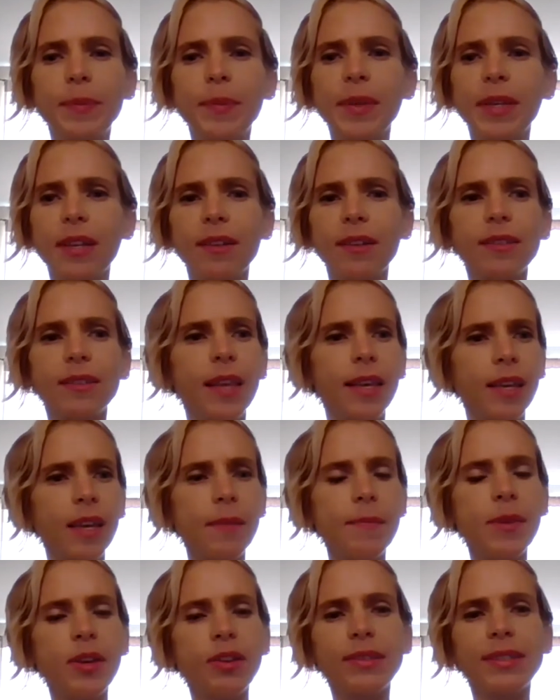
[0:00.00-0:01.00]
because like
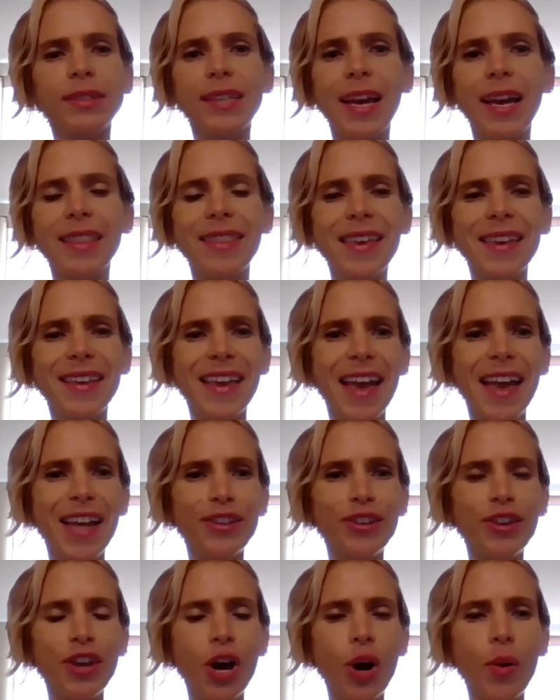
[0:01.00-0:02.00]
Camille said, they
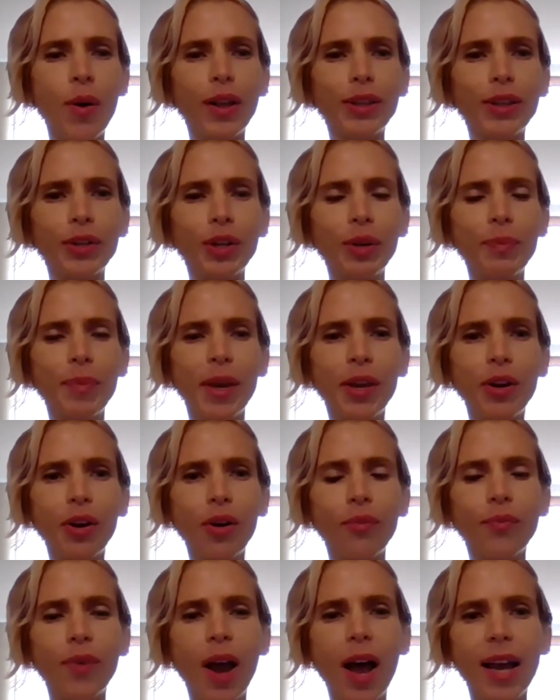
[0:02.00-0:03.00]
can go a little bit
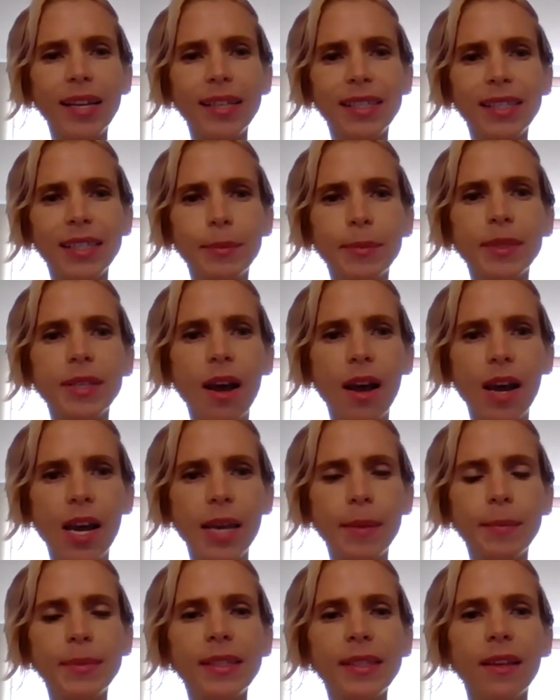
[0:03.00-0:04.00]
awry
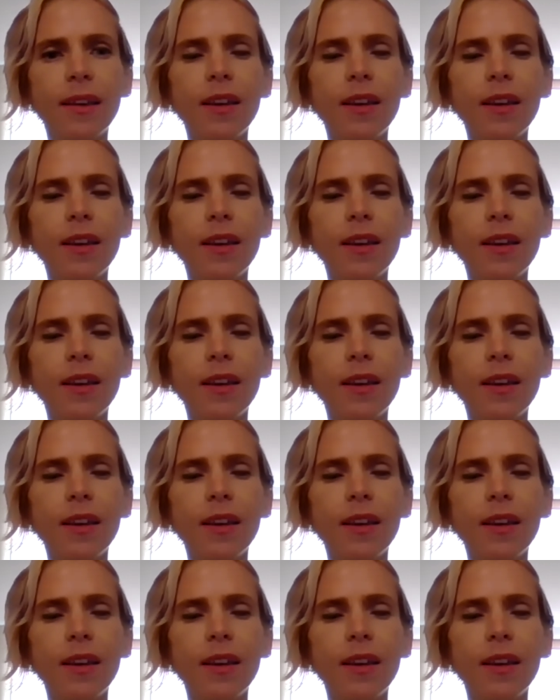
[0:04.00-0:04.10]
sometimes.